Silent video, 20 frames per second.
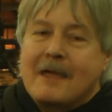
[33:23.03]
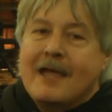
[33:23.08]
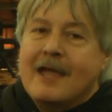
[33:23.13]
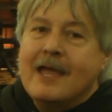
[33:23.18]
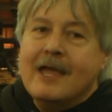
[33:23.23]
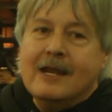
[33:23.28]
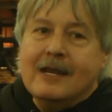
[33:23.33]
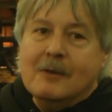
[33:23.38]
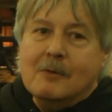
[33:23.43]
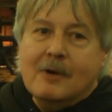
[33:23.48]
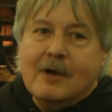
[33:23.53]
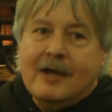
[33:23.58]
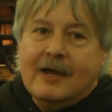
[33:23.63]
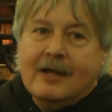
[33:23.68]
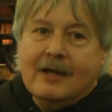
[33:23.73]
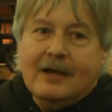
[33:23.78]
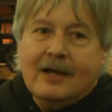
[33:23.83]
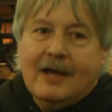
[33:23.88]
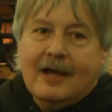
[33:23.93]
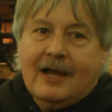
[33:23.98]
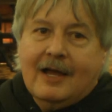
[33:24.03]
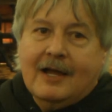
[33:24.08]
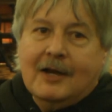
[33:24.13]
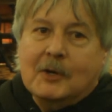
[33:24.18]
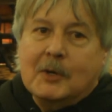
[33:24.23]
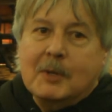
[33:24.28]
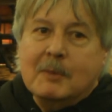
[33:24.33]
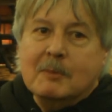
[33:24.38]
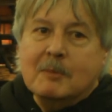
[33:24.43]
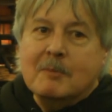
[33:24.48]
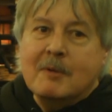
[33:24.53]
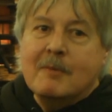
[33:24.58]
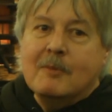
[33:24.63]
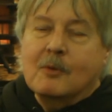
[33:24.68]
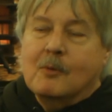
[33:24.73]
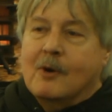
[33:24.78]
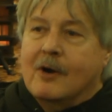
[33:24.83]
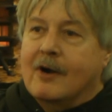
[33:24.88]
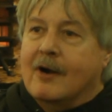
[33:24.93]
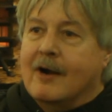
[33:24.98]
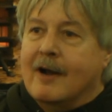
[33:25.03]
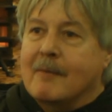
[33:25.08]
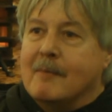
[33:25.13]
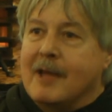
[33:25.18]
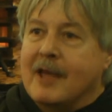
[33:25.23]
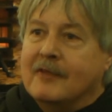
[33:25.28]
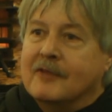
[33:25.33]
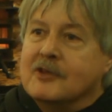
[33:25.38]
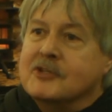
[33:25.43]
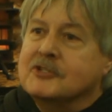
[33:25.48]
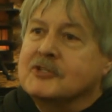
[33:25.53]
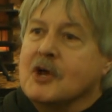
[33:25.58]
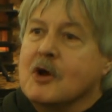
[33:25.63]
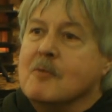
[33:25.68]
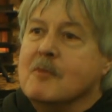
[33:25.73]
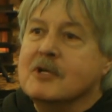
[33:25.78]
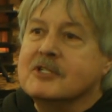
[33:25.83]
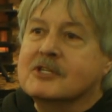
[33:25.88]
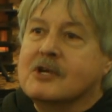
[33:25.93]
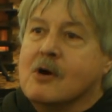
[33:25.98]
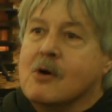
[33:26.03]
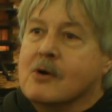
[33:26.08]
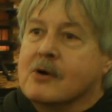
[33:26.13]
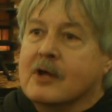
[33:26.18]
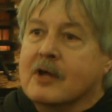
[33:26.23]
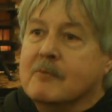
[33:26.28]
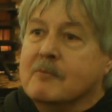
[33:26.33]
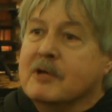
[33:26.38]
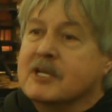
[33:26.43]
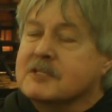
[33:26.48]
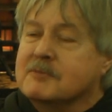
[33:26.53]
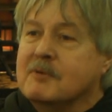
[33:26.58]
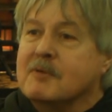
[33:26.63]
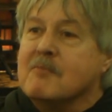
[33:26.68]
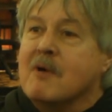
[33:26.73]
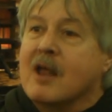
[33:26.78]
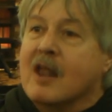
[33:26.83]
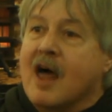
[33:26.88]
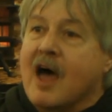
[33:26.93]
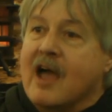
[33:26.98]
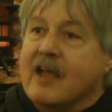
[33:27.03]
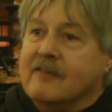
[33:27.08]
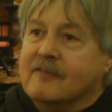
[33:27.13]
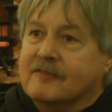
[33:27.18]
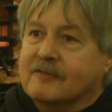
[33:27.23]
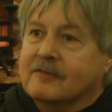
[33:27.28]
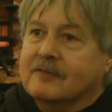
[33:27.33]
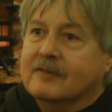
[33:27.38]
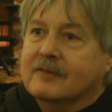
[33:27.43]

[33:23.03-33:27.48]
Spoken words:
Anyway, I don't even remember where I'm at. There's so much going on, but it's been my life.